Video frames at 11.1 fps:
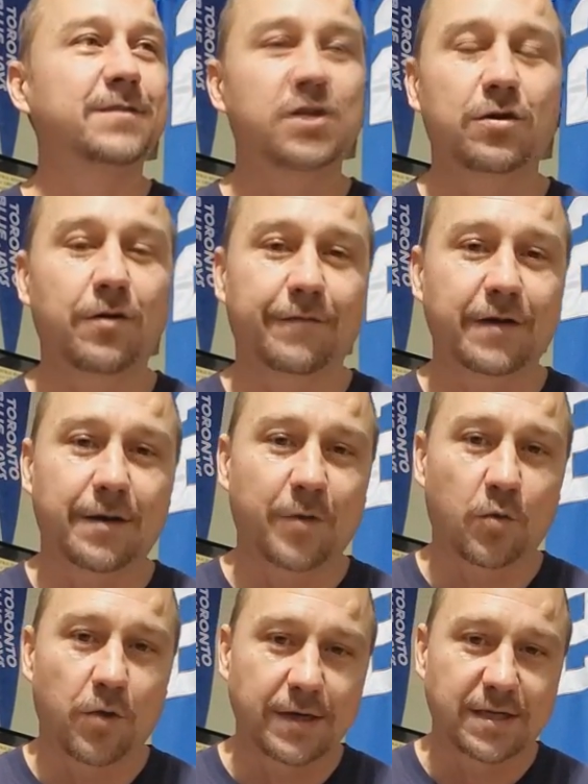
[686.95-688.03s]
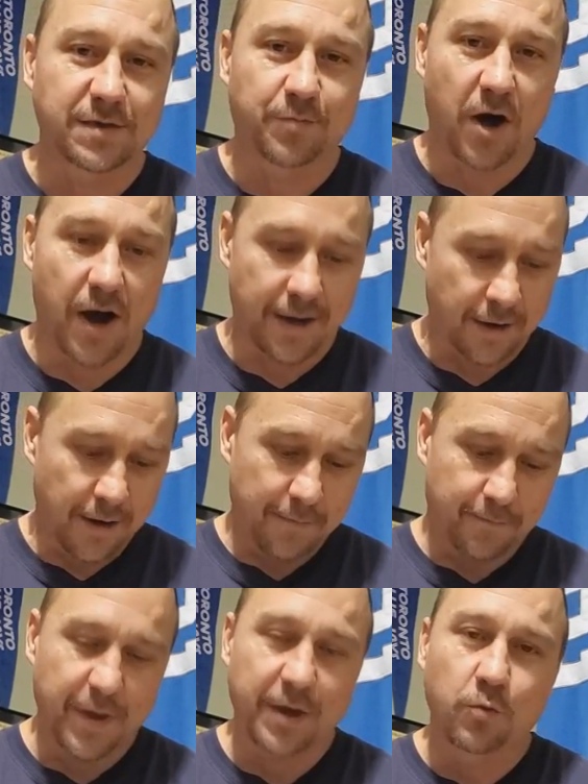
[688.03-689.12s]
took over number one spot.
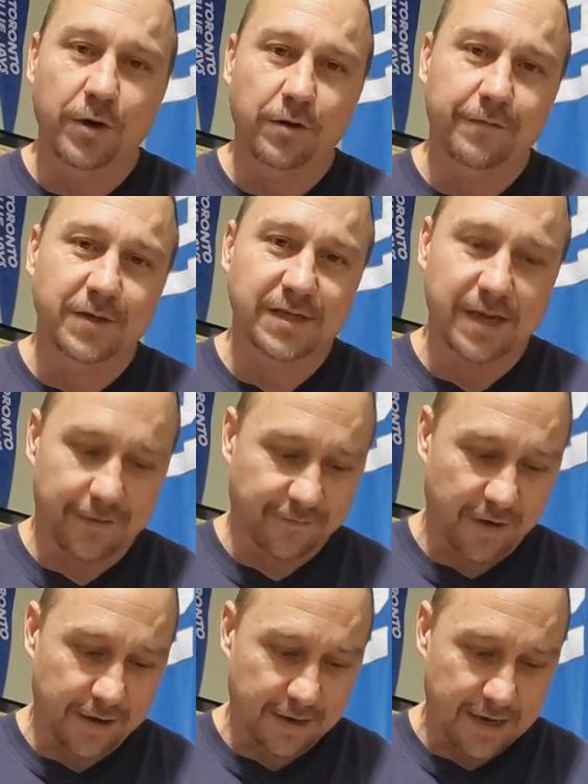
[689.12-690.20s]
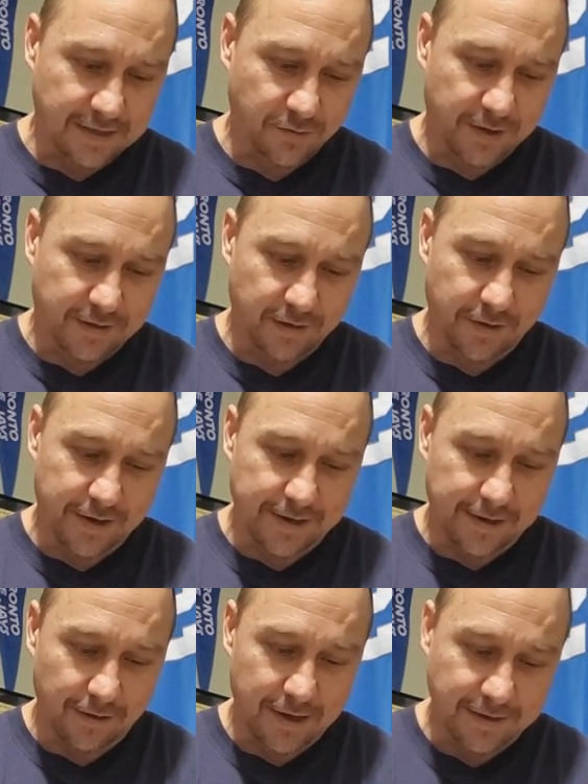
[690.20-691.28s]
Big win over San Fran last week. They're in
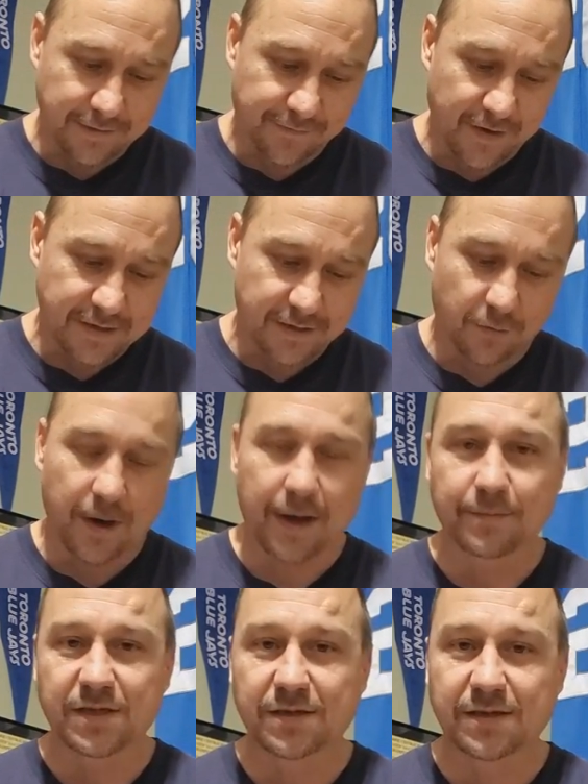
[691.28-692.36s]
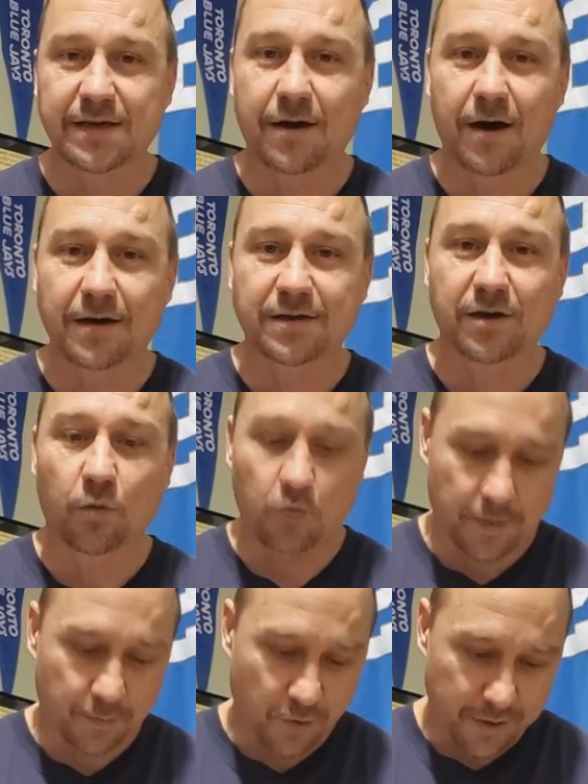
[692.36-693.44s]
LA to face the Rams. Seahawks are
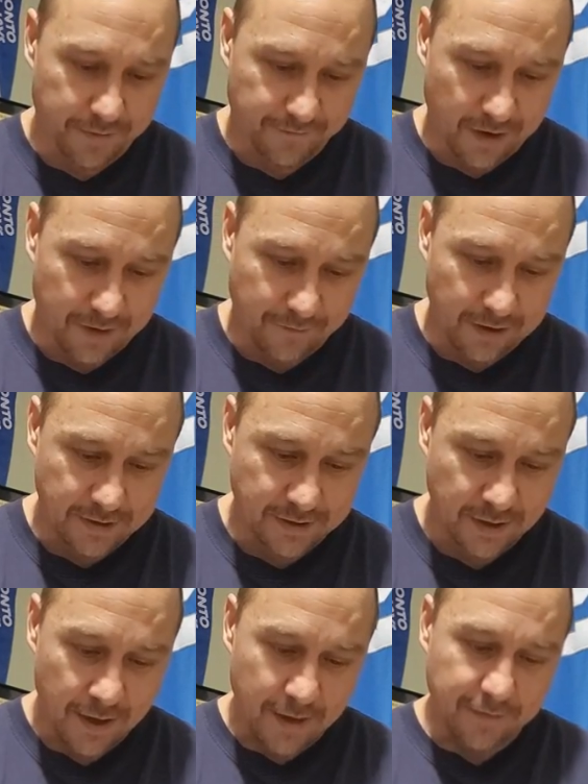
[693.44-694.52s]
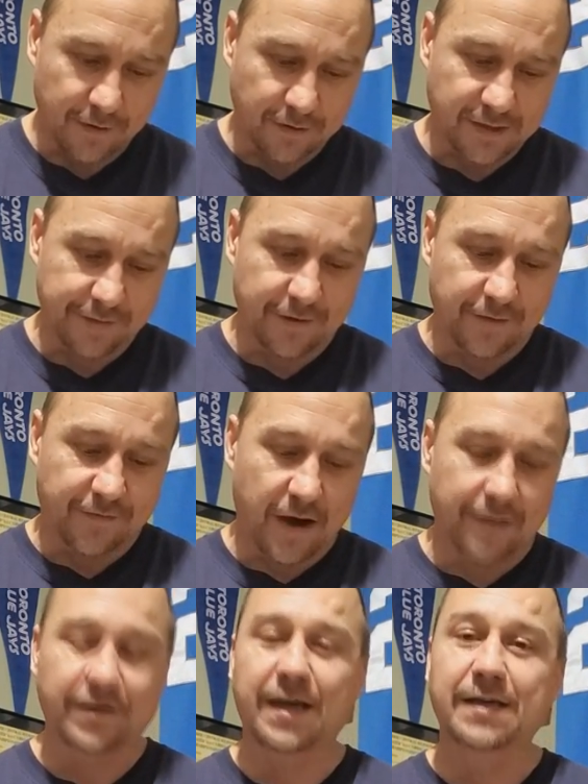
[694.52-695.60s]
1 point favorites. They're
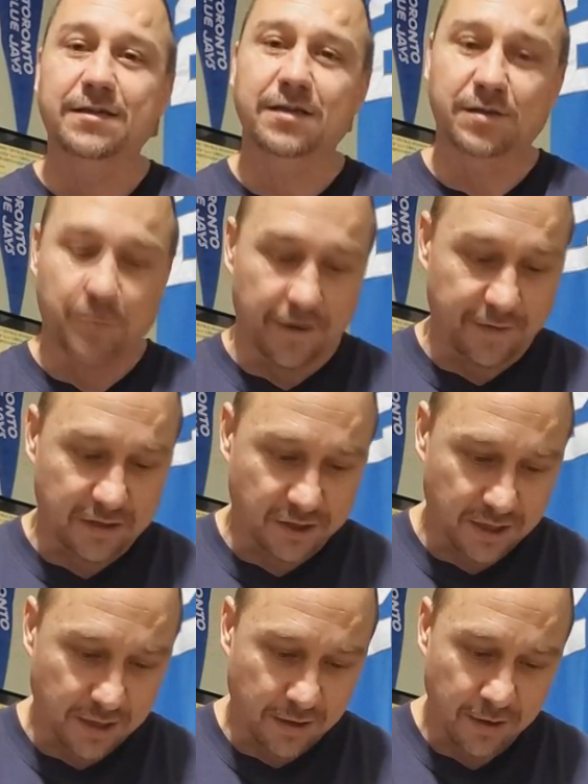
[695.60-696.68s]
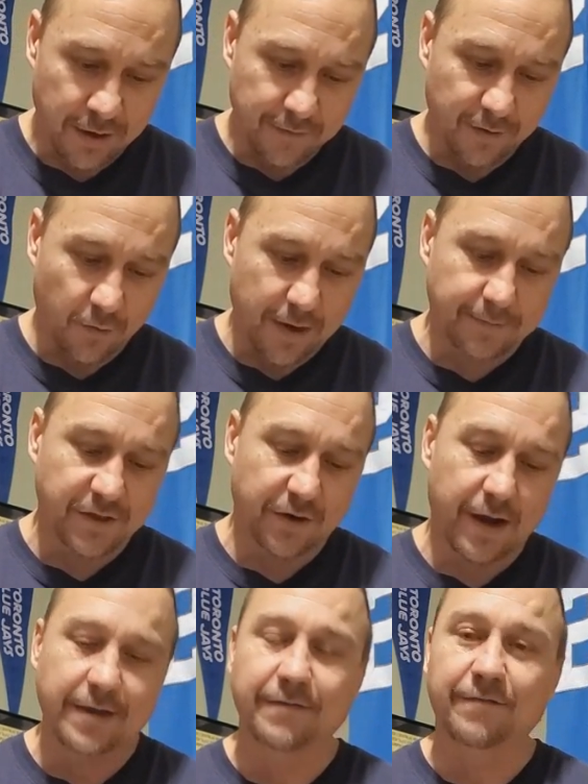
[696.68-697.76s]
7-5 against the spread this year. The Rams are
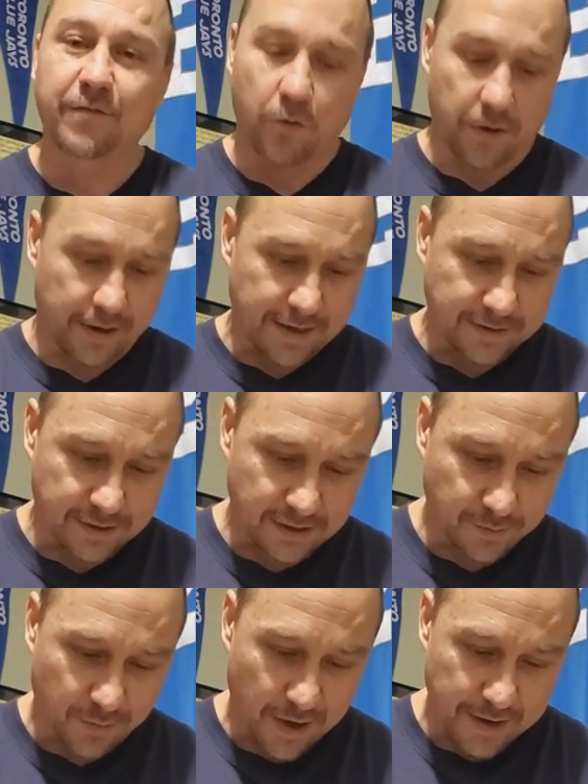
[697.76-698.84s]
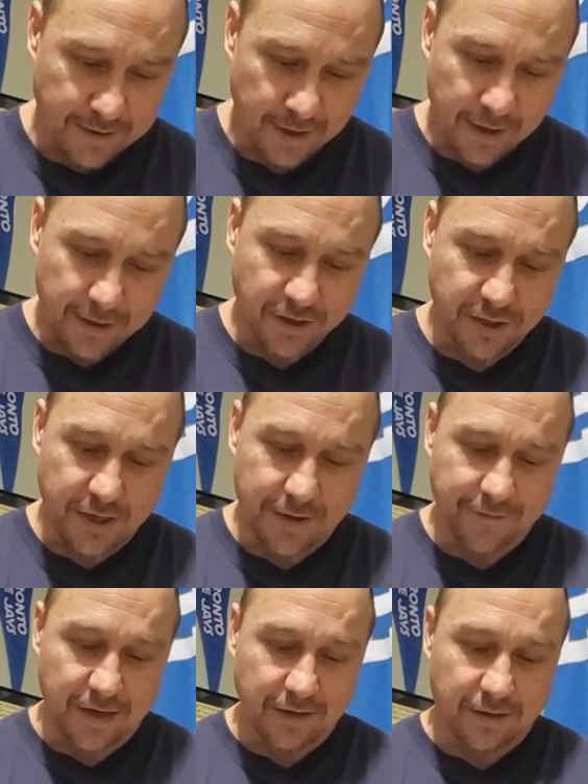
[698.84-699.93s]
8-4 against the spread.
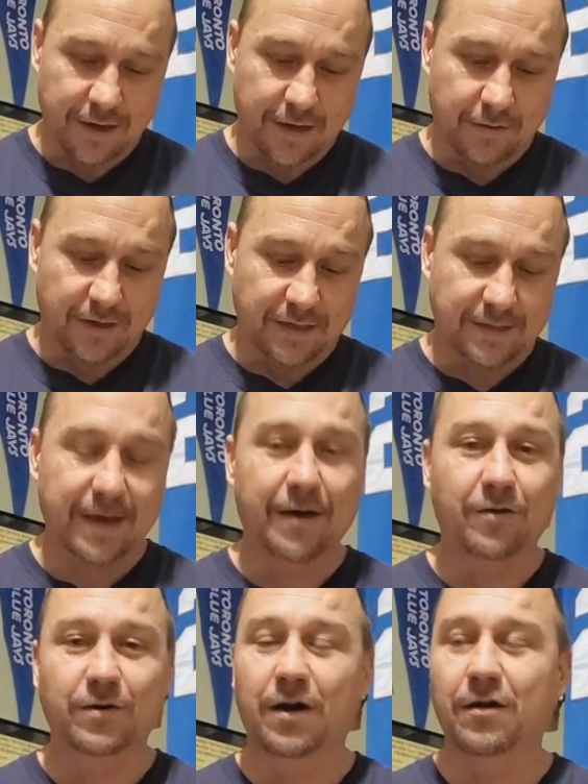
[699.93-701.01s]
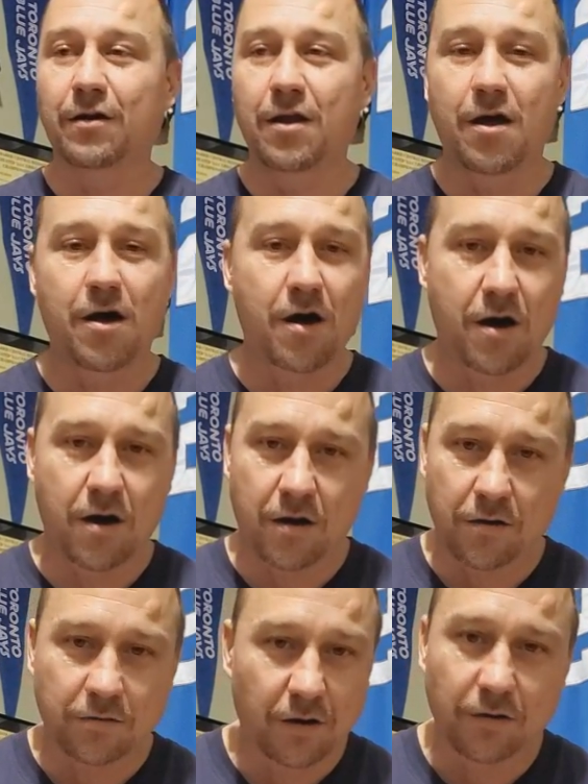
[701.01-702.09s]
Jadeveon Clowney's out. A
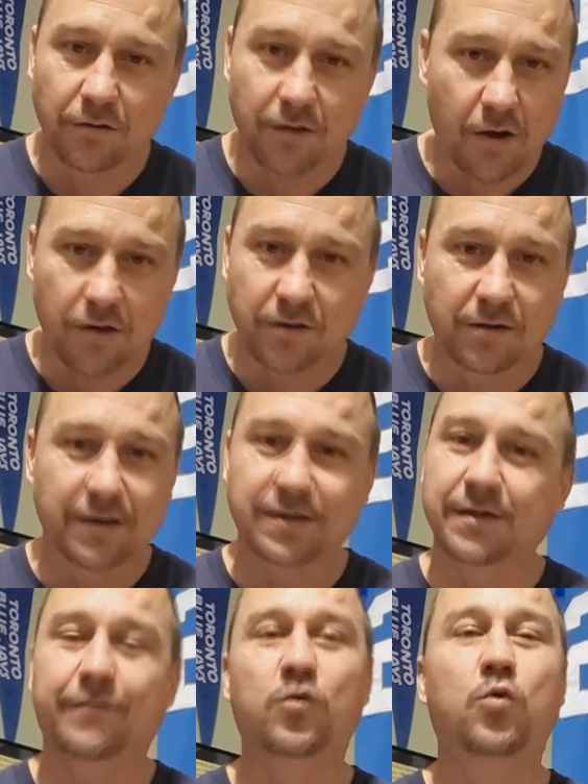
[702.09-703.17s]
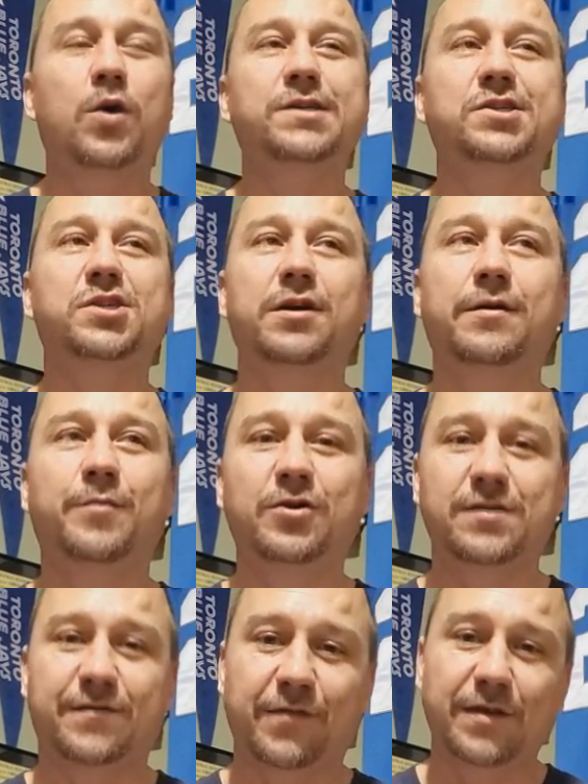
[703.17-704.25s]
long, long list of
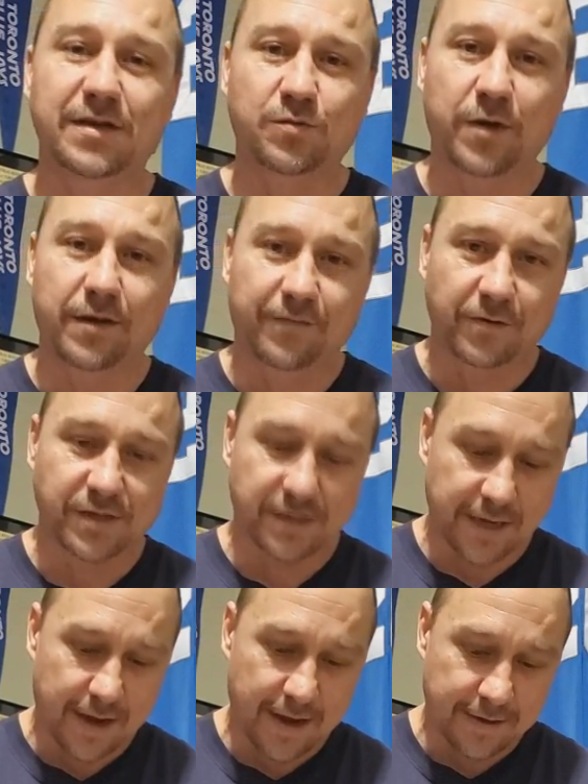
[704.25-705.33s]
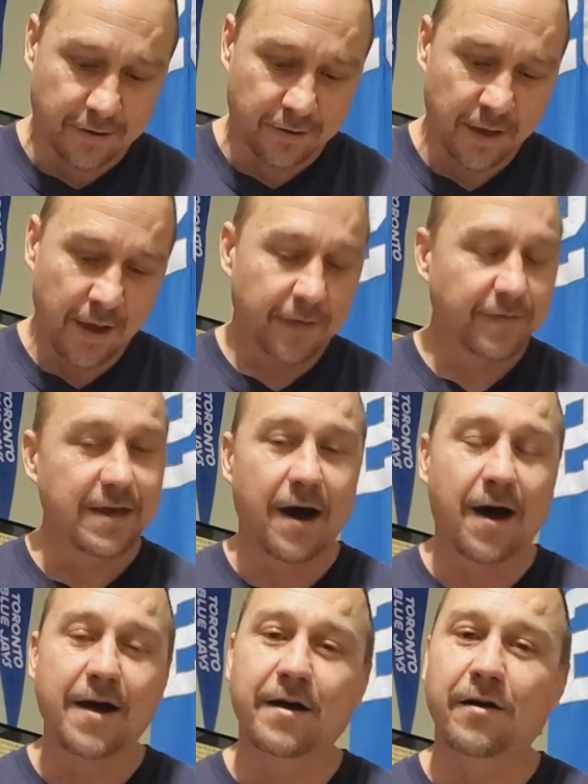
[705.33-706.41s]
questionables for this week for Seattle. The
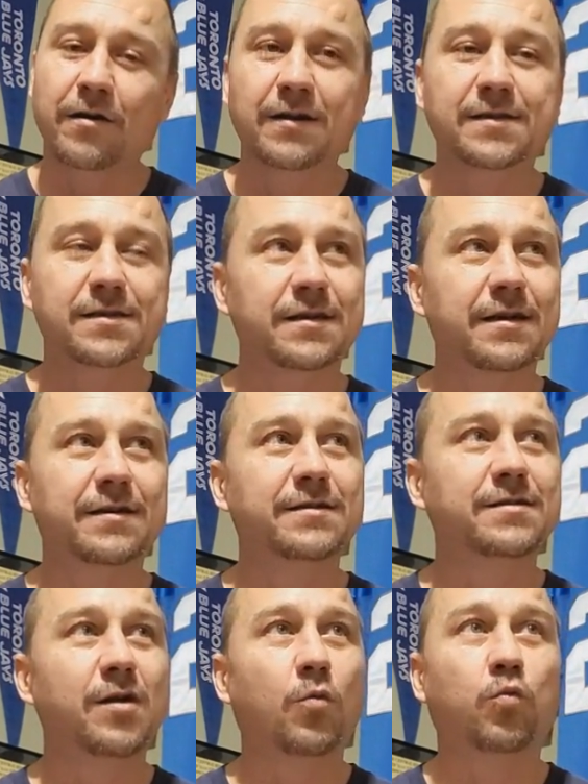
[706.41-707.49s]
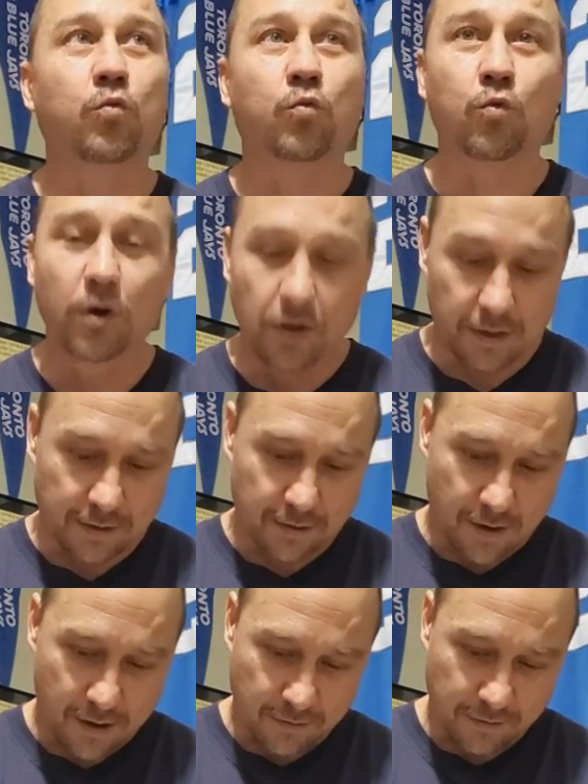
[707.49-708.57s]
IR list is really
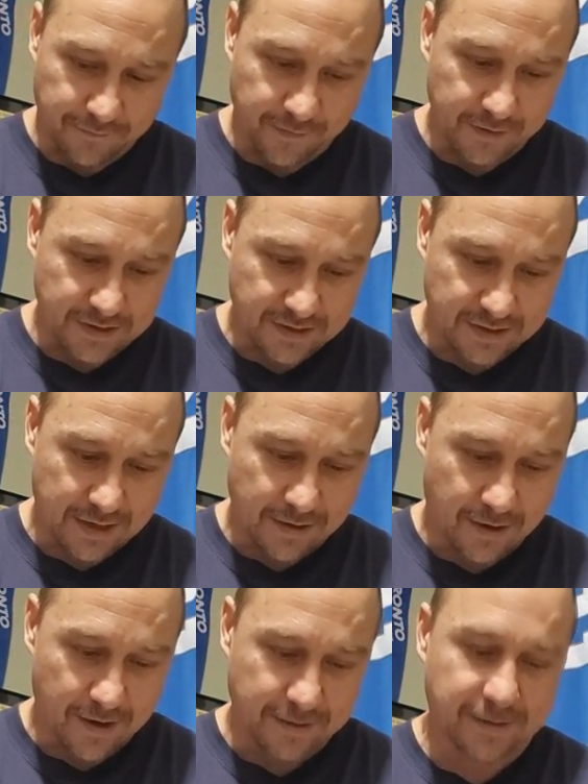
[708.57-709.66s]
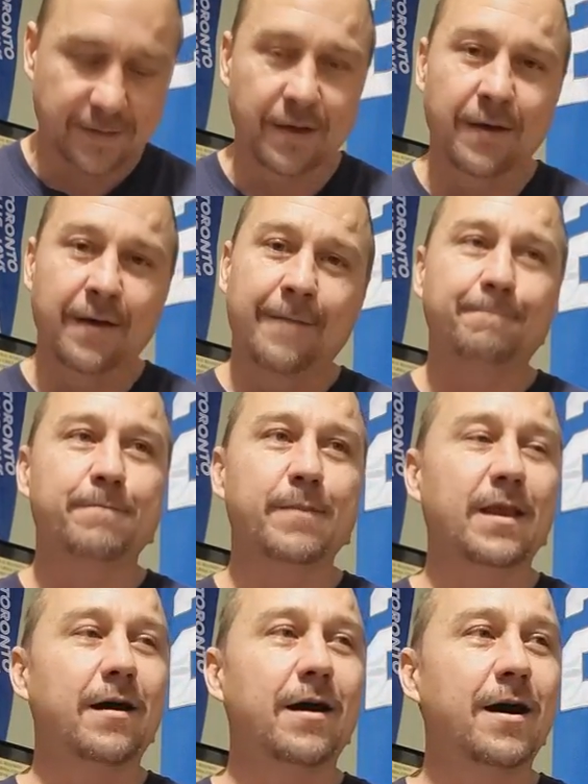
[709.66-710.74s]
long for the Seahawks.
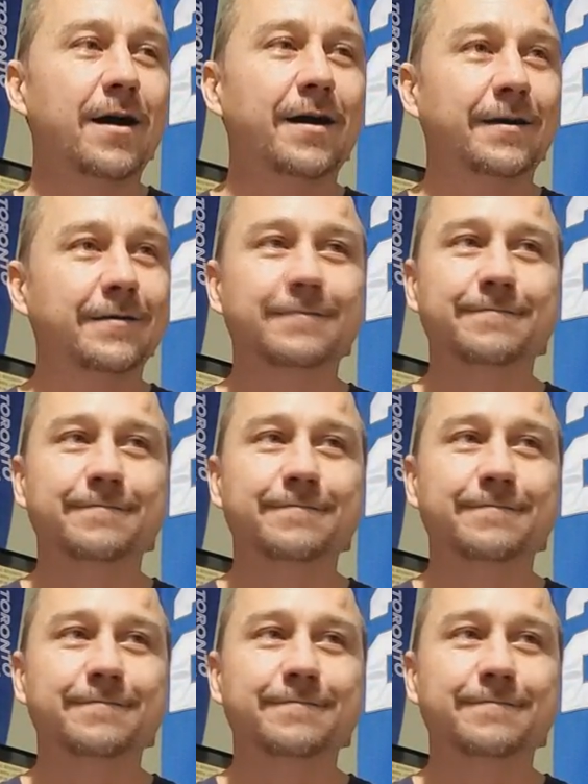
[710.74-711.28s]
I